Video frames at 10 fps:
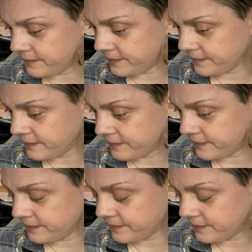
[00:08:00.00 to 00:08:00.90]

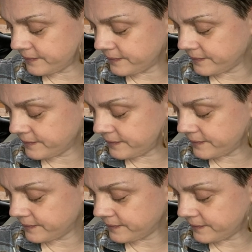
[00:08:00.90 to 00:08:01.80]

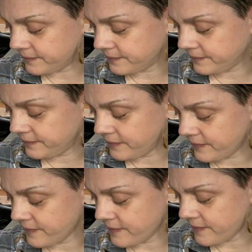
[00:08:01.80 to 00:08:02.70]

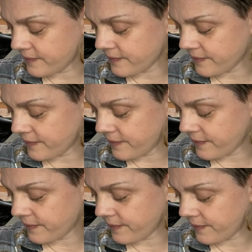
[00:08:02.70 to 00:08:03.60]
(silence)